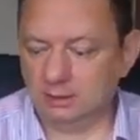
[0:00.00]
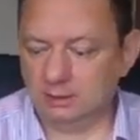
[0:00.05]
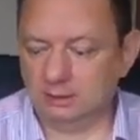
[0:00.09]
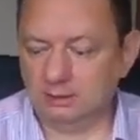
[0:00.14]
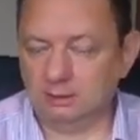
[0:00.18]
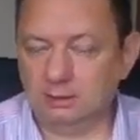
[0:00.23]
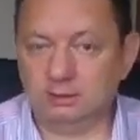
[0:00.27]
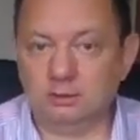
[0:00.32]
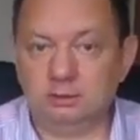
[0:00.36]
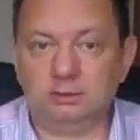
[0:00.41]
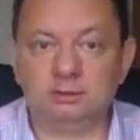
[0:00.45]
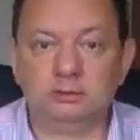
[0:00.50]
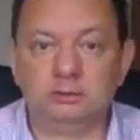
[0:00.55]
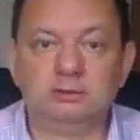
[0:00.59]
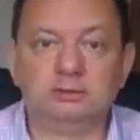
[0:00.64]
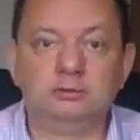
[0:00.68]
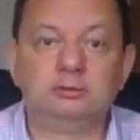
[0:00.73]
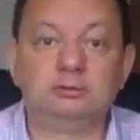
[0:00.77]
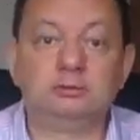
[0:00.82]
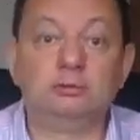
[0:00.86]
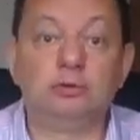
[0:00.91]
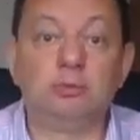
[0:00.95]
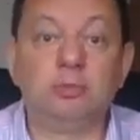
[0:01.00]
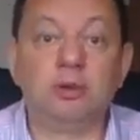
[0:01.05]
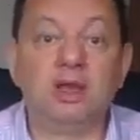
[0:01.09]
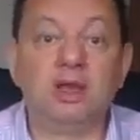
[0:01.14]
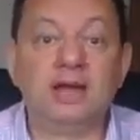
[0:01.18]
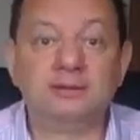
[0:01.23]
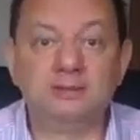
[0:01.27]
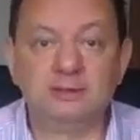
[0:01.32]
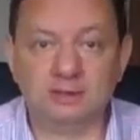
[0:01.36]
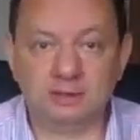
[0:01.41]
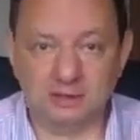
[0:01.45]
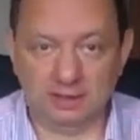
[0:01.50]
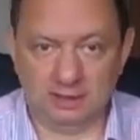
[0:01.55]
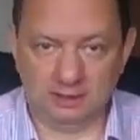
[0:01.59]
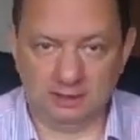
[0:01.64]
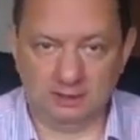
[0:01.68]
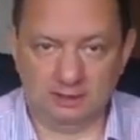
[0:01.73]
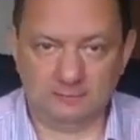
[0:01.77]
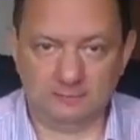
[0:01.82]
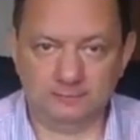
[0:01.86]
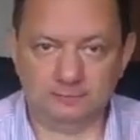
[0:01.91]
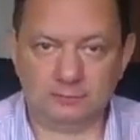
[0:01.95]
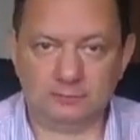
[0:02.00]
to apply the gale.